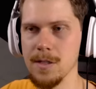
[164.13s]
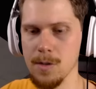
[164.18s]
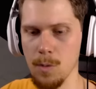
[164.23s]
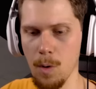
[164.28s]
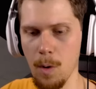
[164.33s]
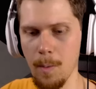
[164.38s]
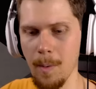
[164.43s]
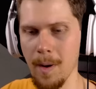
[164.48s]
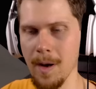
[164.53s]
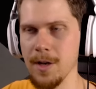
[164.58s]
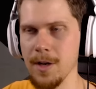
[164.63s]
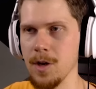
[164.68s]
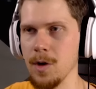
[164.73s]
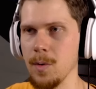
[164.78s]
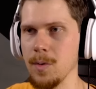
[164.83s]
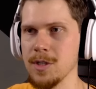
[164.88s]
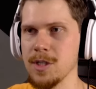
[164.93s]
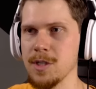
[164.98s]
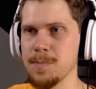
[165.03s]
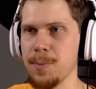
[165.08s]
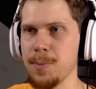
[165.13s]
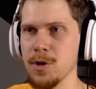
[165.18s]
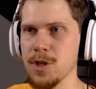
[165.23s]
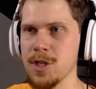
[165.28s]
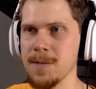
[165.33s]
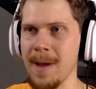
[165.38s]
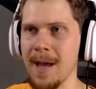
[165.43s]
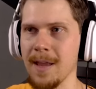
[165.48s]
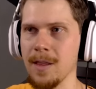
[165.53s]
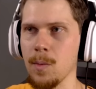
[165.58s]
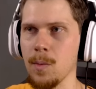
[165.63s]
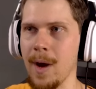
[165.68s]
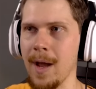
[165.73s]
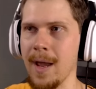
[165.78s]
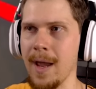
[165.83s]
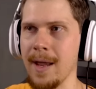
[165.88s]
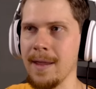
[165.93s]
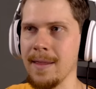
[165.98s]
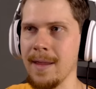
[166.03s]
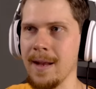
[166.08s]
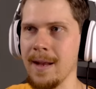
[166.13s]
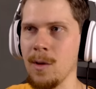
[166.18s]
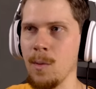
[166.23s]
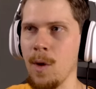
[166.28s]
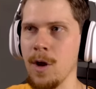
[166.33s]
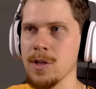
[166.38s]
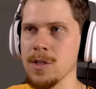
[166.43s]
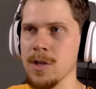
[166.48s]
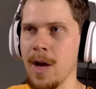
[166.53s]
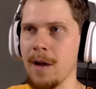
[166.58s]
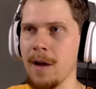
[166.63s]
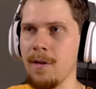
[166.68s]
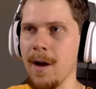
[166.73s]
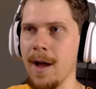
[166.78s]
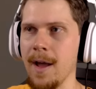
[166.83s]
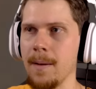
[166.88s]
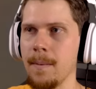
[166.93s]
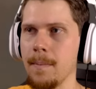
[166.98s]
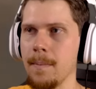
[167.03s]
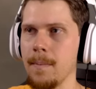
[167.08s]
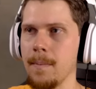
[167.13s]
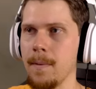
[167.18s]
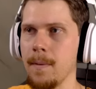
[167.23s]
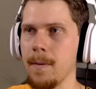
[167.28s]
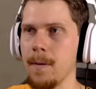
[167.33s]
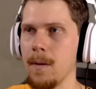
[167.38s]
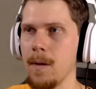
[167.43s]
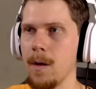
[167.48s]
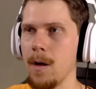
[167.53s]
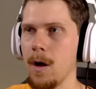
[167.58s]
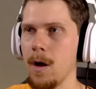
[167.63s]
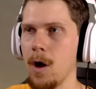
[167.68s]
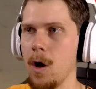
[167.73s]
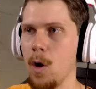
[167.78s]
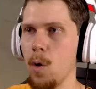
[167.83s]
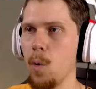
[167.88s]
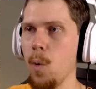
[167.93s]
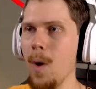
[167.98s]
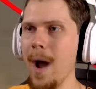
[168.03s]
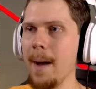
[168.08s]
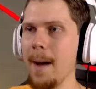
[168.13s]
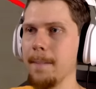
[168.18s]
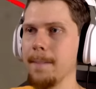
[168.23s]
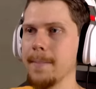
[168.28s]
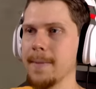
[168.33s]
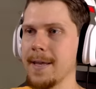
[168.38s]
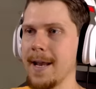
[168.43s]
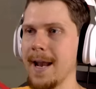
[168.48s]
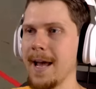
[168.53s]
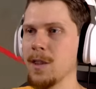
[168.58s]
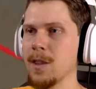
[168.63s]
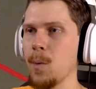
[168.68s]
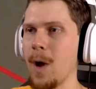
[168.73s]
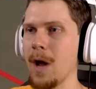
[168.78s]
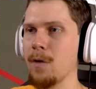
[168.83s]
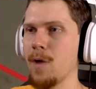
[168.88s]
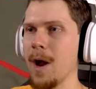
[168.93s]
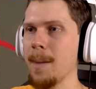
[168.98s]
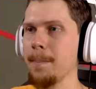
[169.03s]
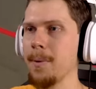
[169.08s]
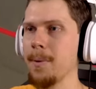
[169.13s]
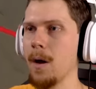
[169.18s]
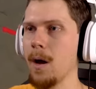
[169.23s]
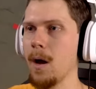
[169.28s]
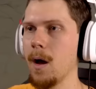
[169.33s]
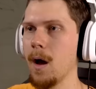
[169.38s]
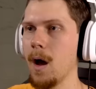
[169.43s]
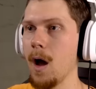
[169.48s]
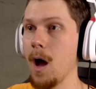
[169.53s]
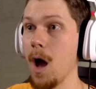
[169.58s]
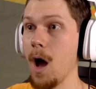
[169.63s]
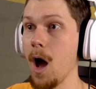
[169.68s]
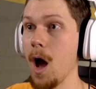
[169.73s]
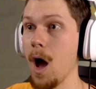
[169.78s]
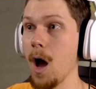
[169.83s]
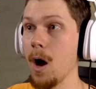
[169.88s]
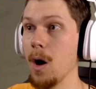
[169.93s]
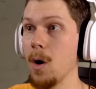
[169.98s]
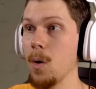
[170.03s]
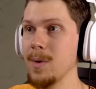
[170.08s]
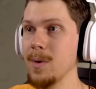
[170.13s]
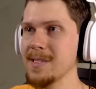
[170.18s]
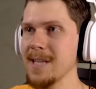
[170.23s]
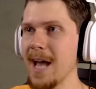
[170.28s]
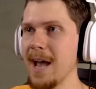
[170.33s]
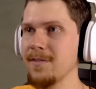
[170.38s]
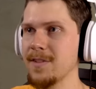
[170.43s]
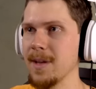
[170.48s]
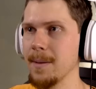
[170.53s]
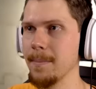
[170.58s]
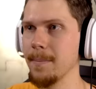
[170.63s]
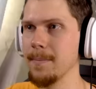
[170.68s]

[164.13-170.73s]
So what we want to do is just push him out of the way and then he won't die, right? What? Get out of the way, Rump. We saved